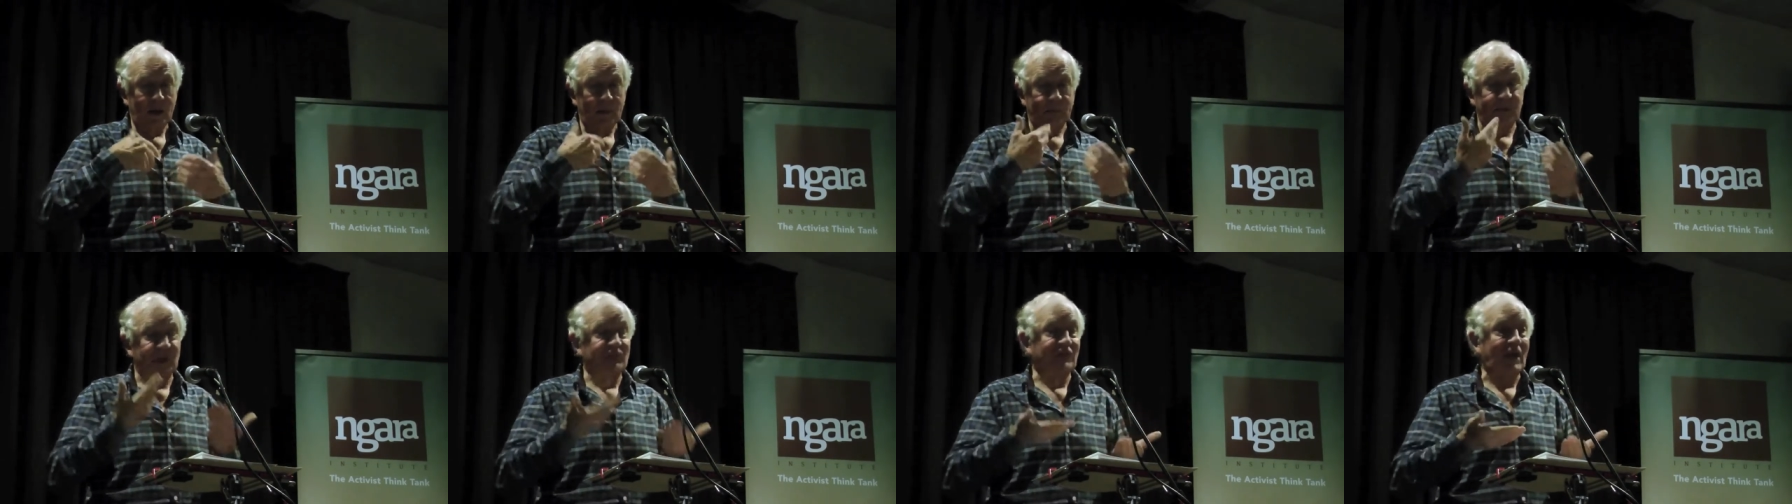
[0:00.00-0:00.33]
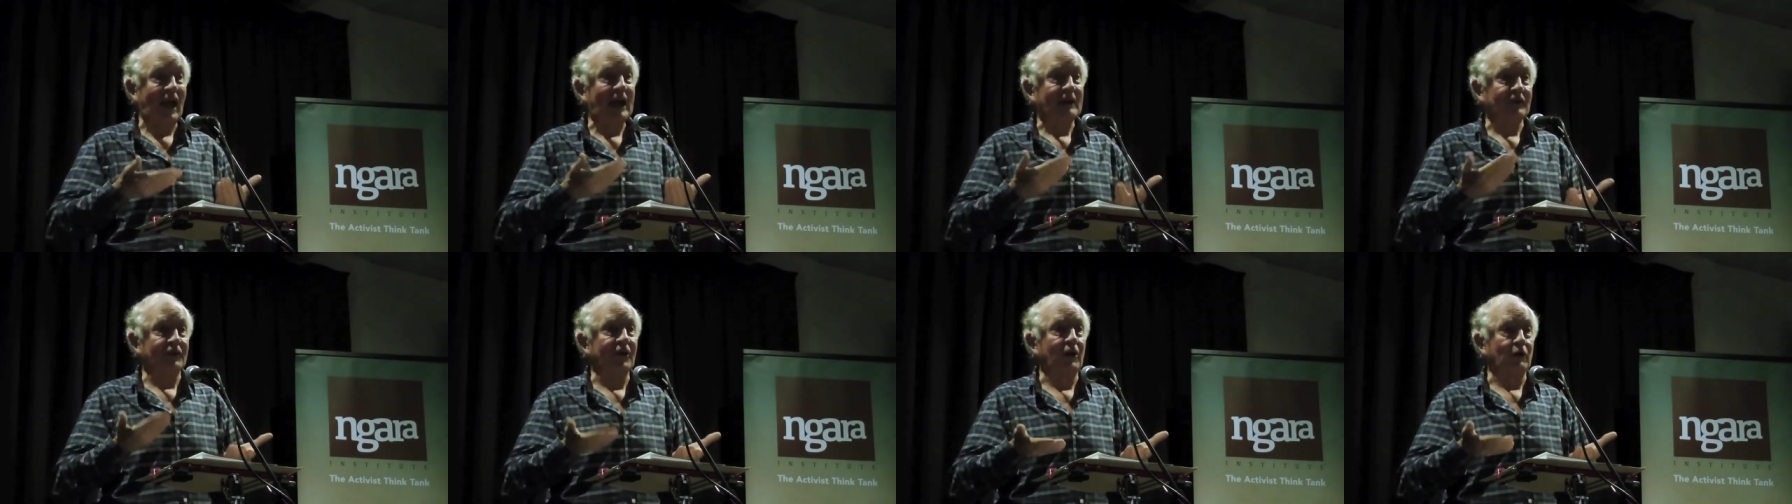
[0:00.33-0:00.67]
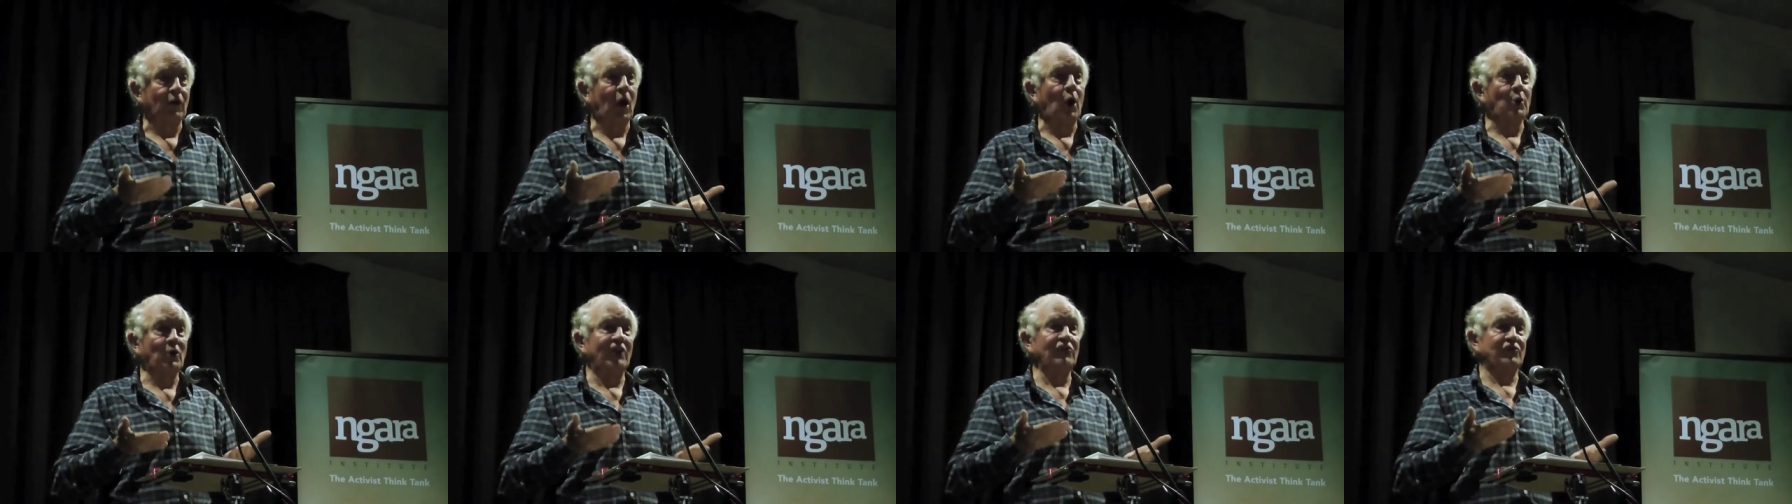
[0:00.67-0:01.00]
protect
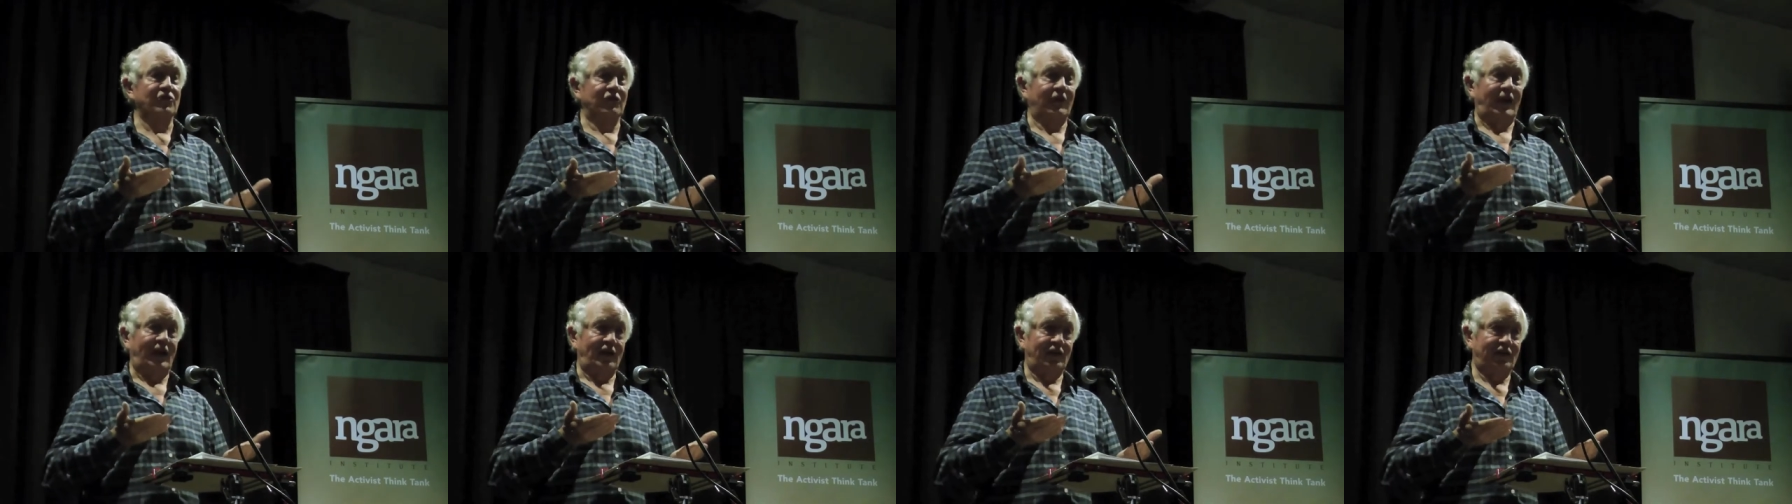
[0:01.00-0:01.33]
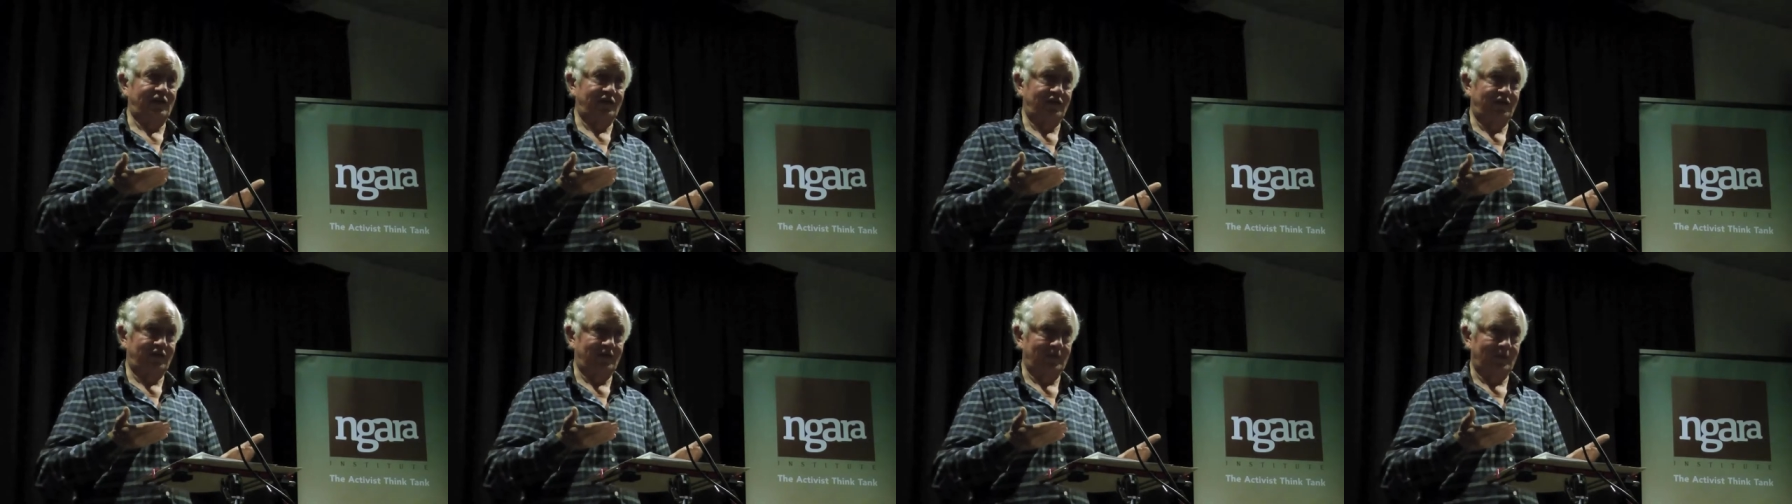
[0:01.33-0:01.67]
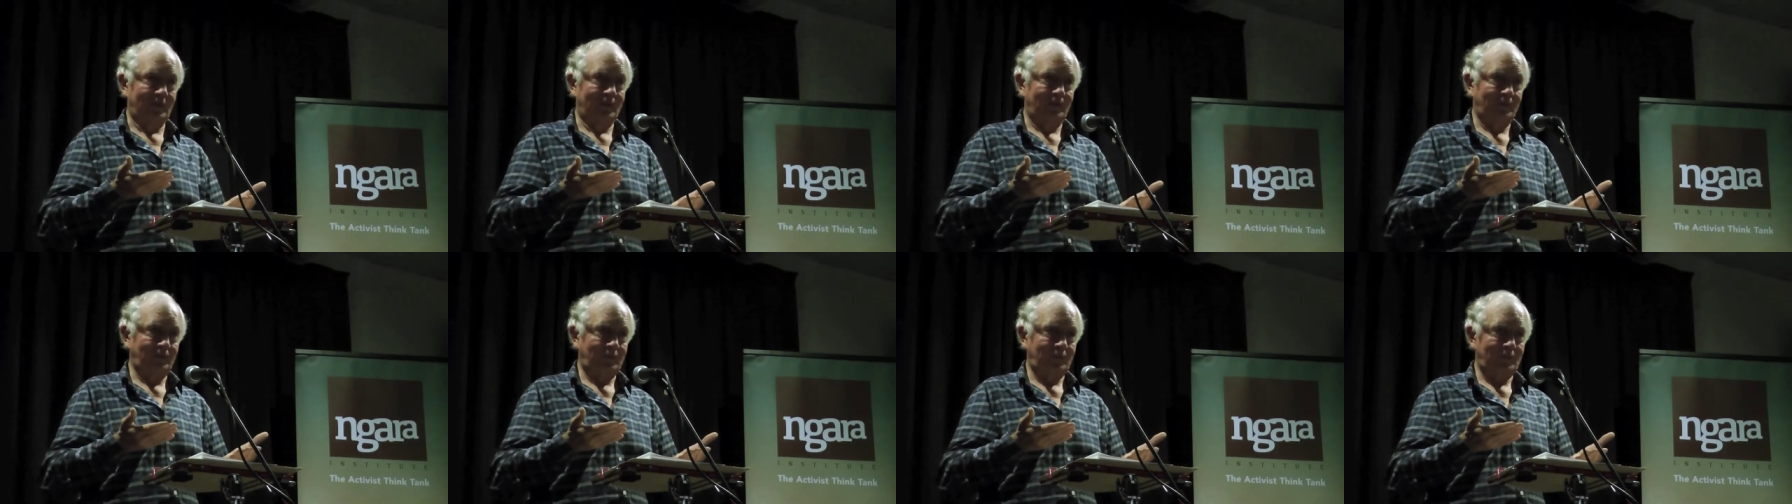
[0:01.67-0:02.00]
their own interests
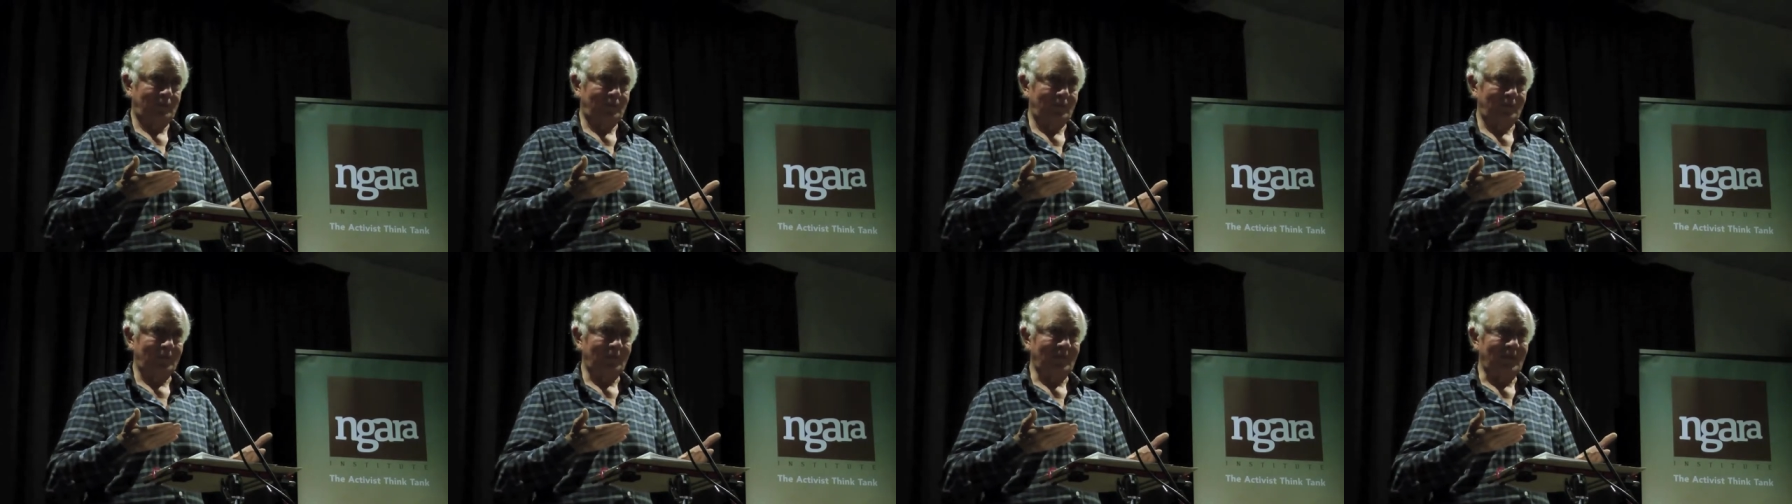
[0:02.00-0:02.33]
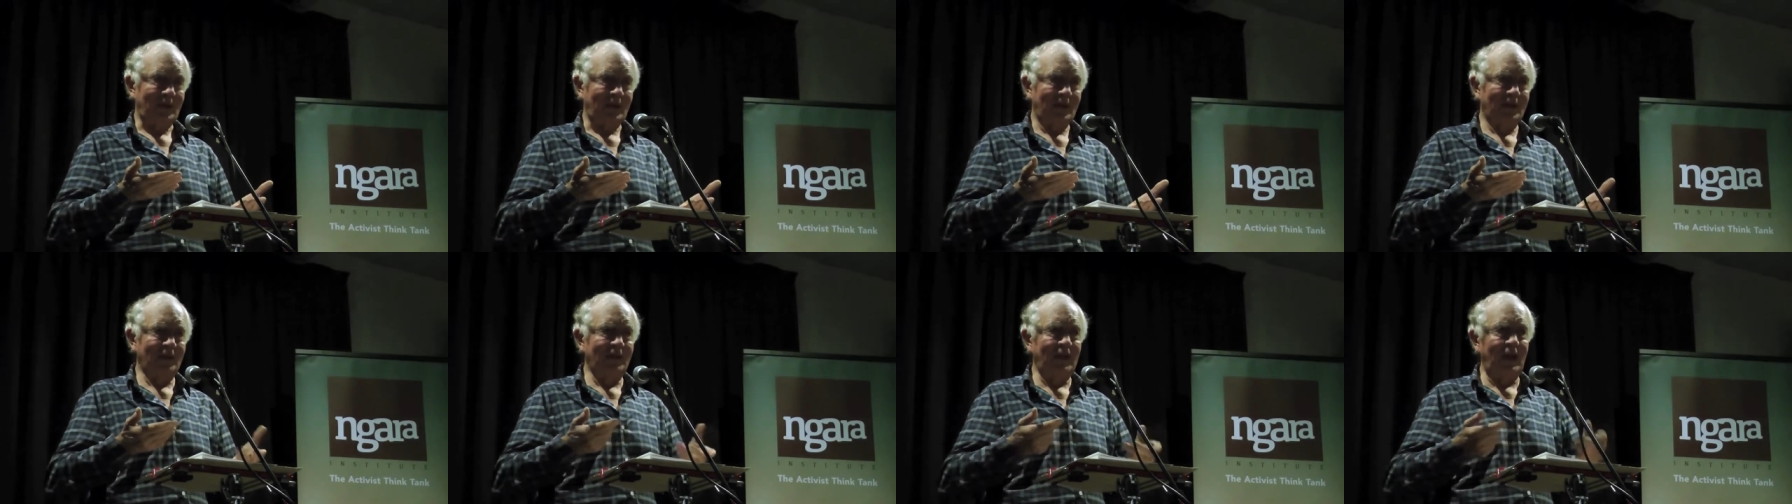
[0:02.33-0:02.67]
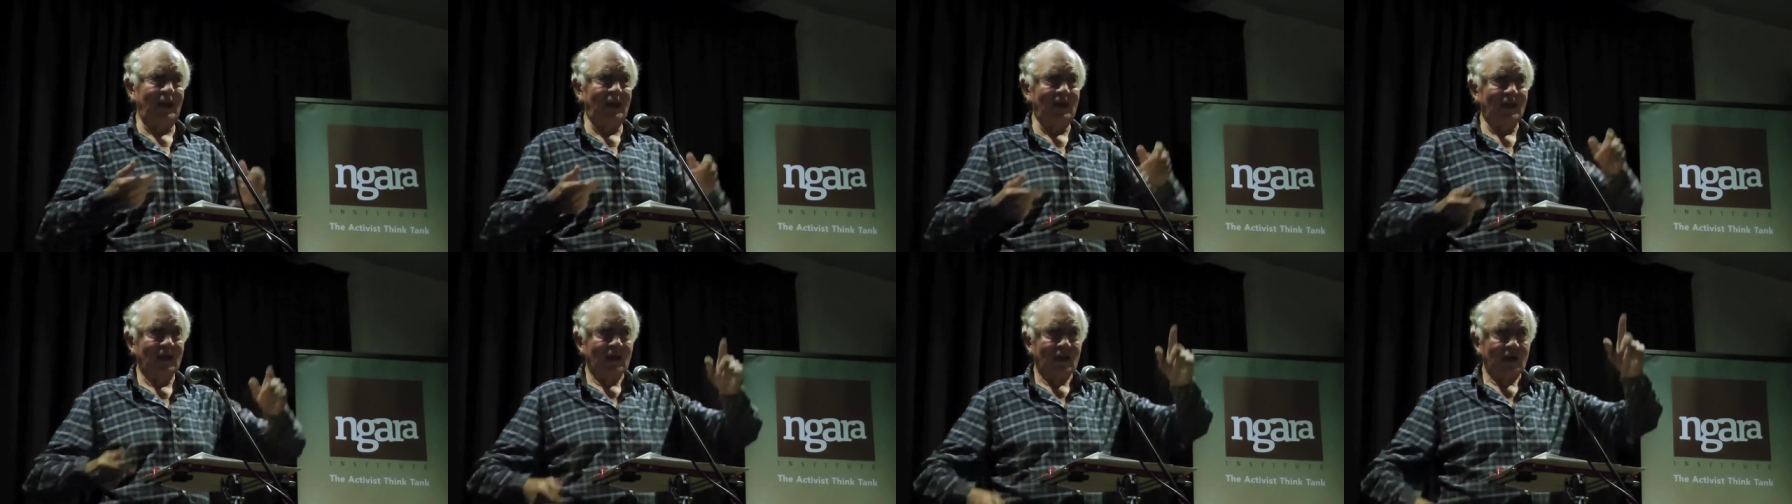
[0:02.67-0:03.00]

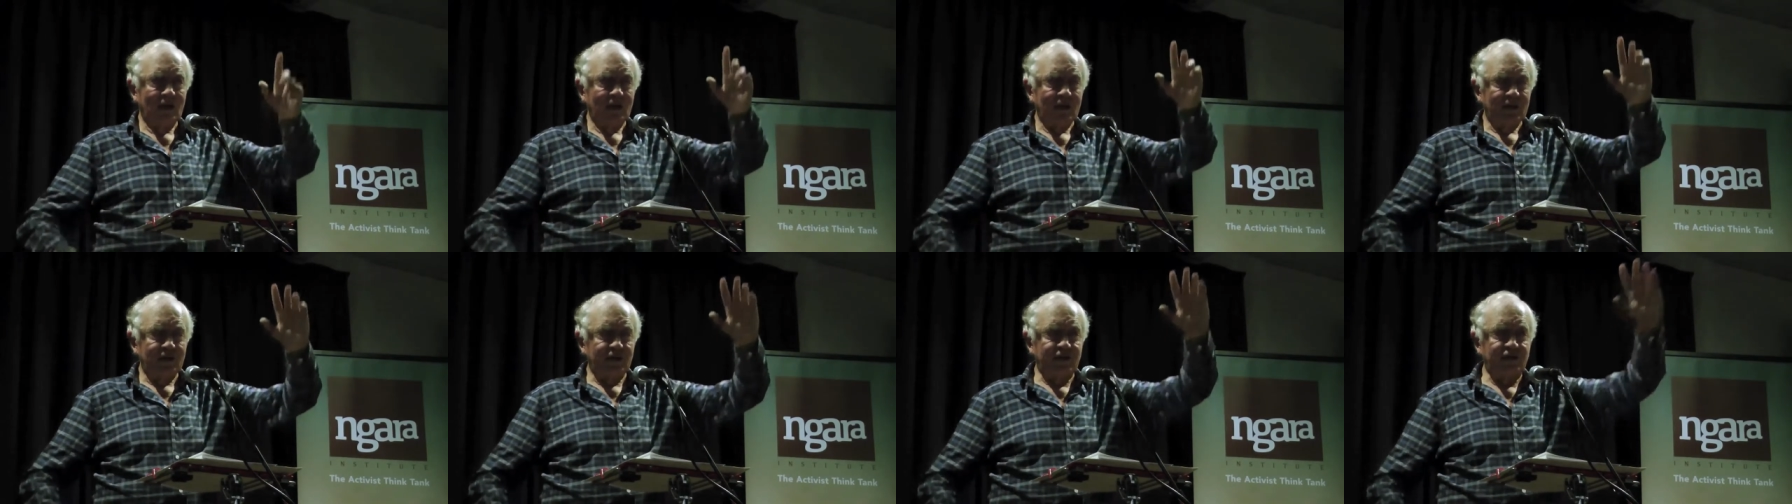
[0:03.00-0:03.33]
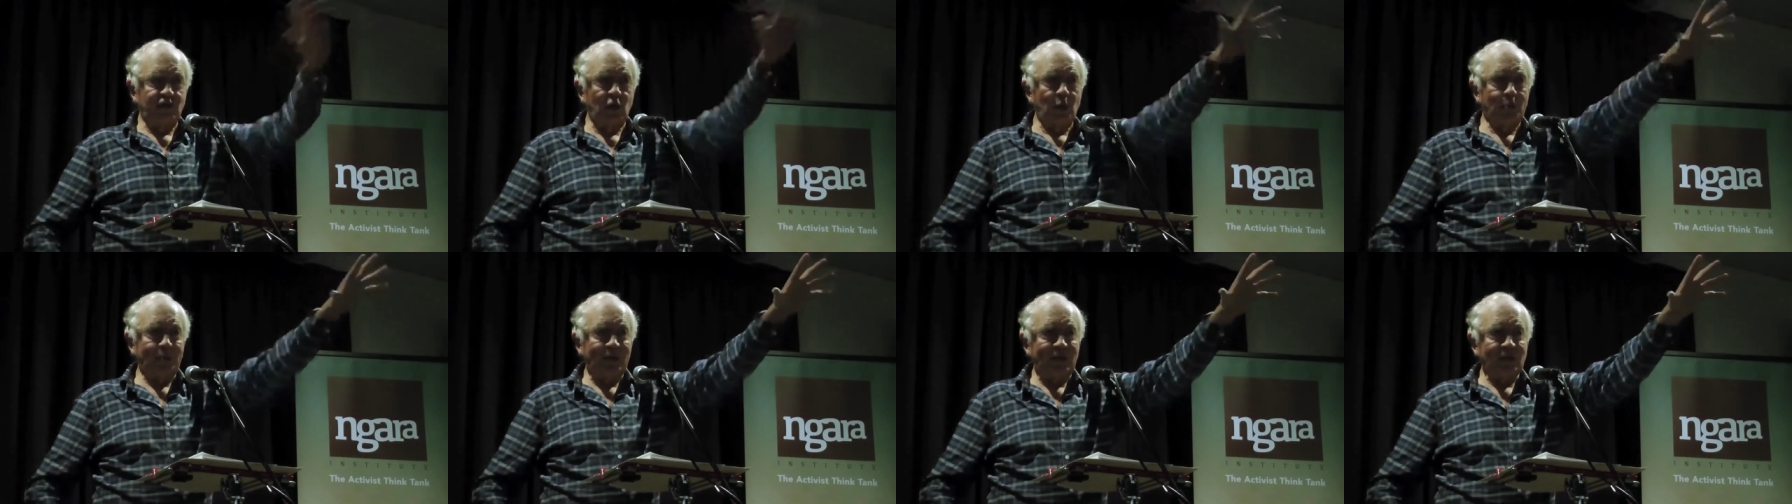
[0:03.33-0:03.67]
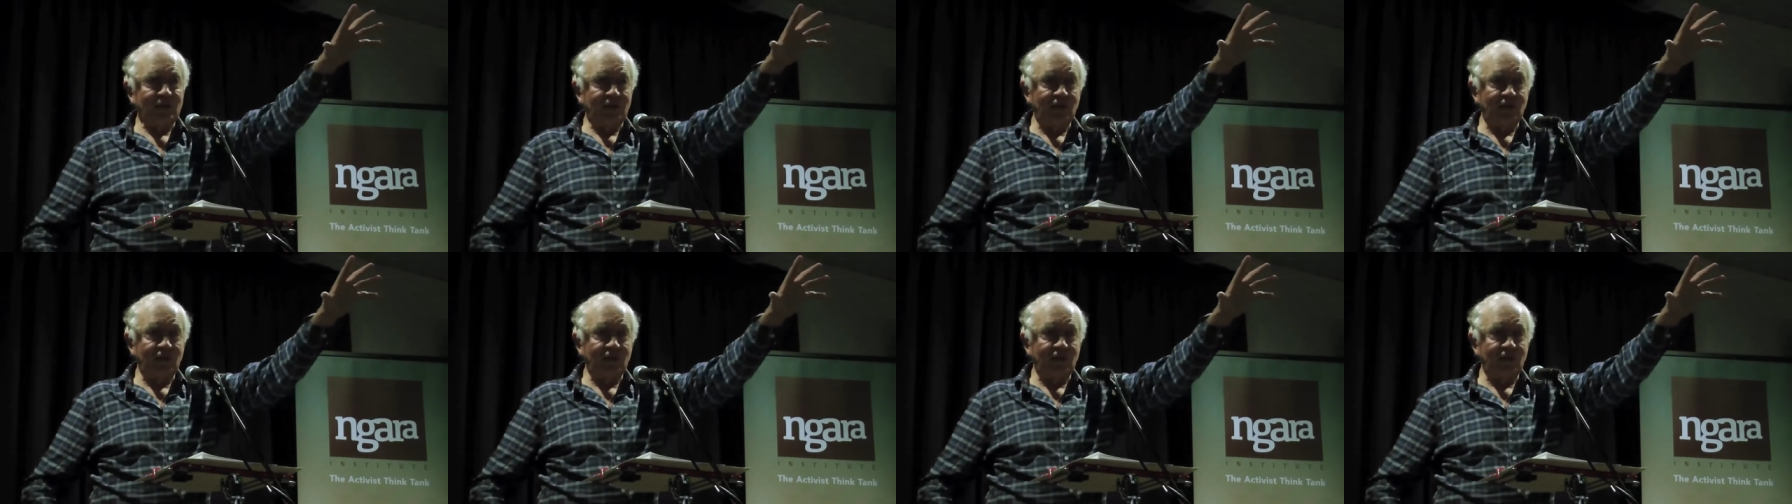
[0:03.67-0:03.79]
the stupid